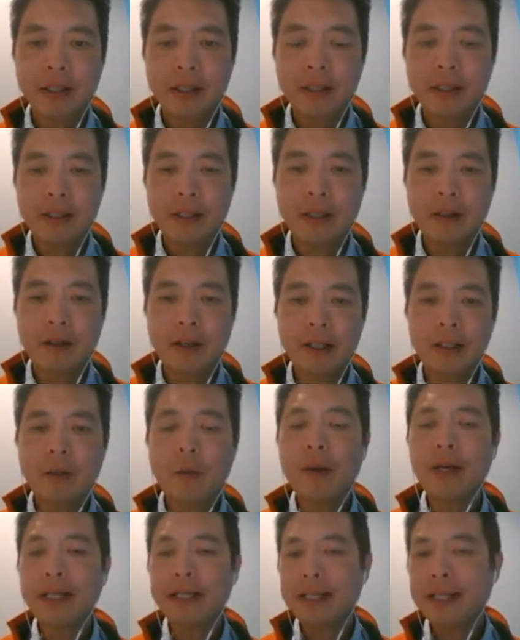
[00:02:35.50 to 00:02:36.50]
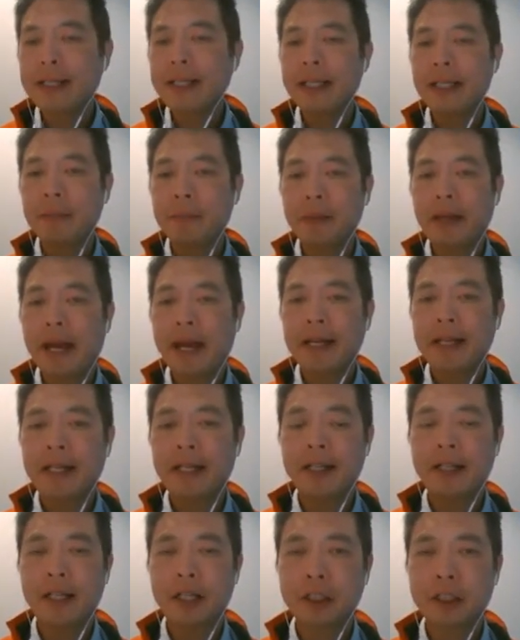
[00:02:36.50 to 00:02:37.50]
Now, I don't want to keep adding
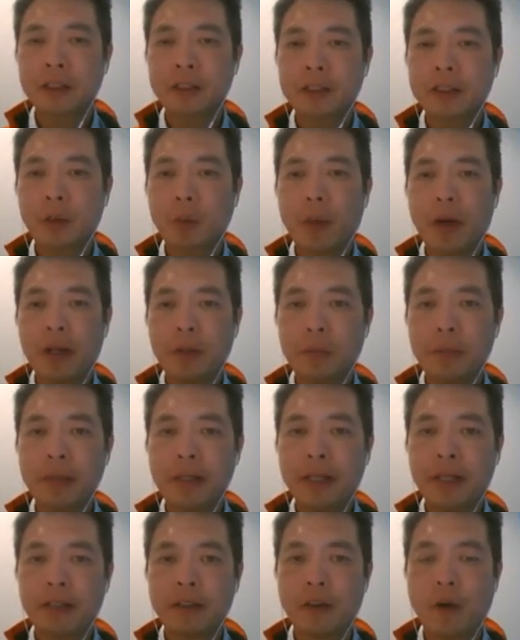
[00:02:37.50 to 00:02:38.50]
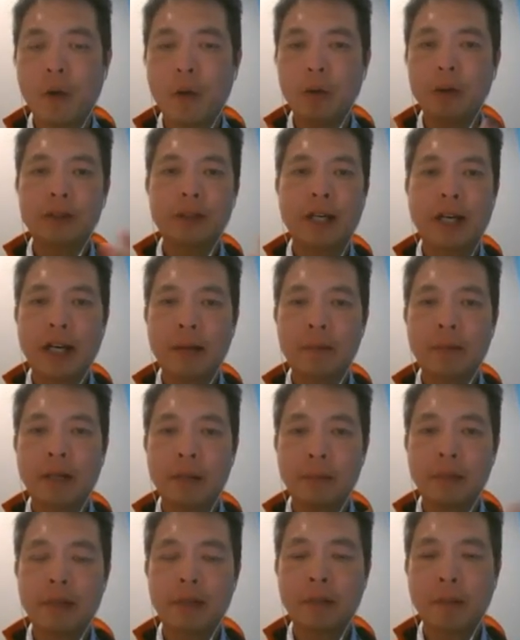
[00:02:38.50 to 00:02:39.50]
connections to well-being the whole time I
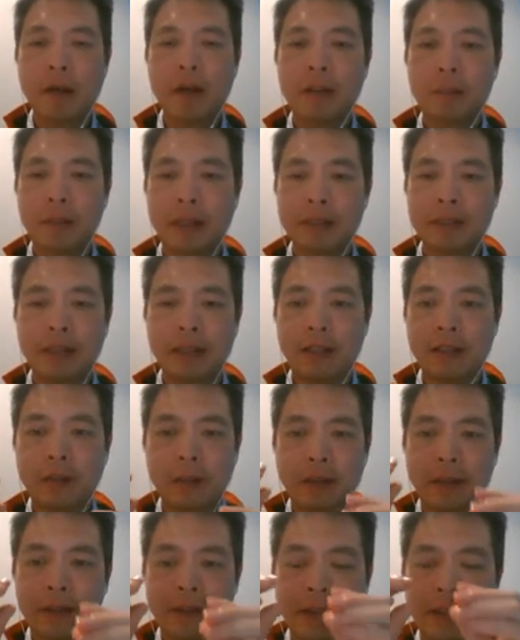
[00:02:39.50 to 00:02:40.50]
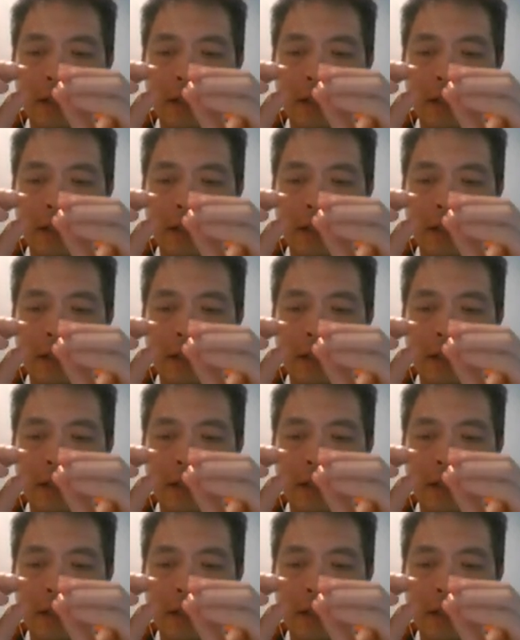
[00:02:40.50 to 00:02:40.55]
build the model, because otherwise, then